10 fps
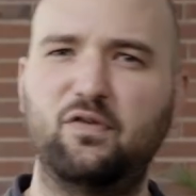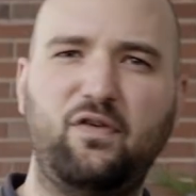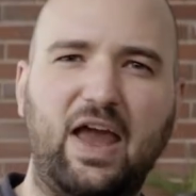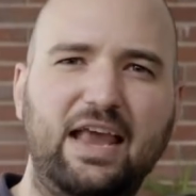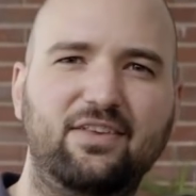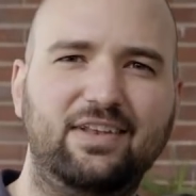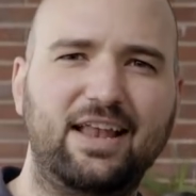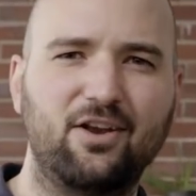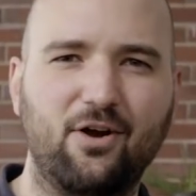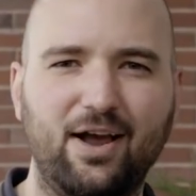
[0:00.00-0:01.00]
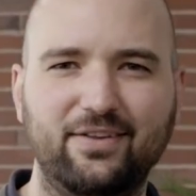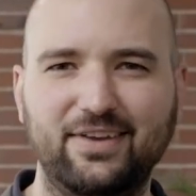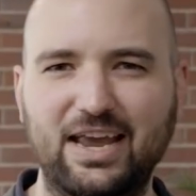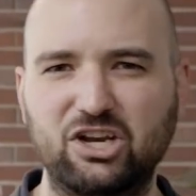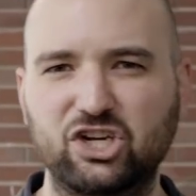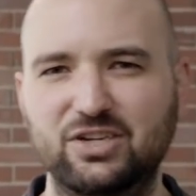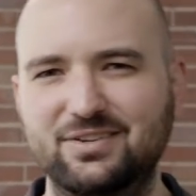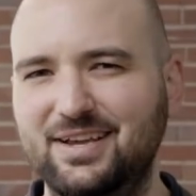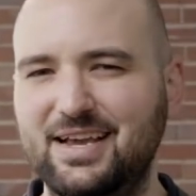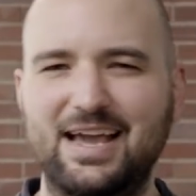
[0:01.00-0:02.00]
phase
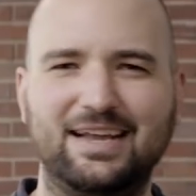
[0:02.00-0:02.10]
linearization,